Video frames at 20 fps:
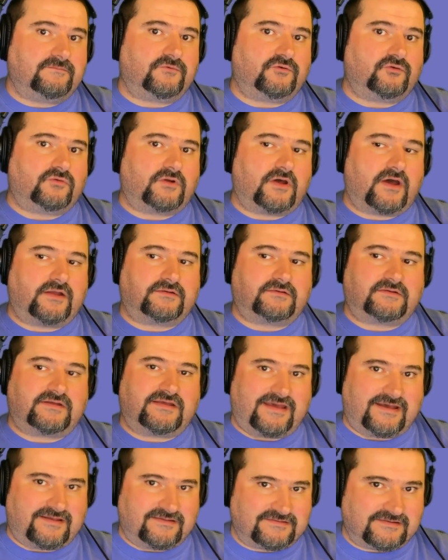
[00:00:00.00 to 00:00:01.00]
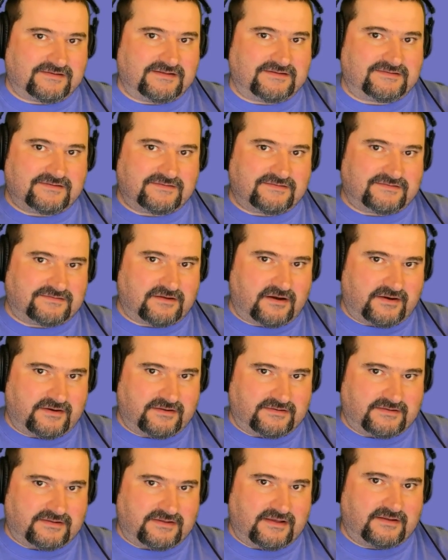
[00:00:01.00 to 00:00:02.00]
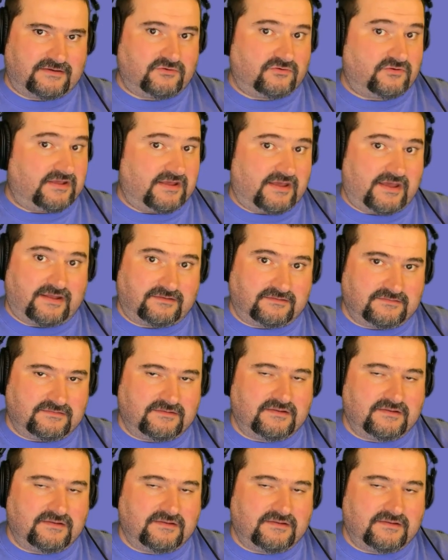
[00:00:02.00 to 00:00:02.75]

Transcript: Do not cancel it and start it again. You can't.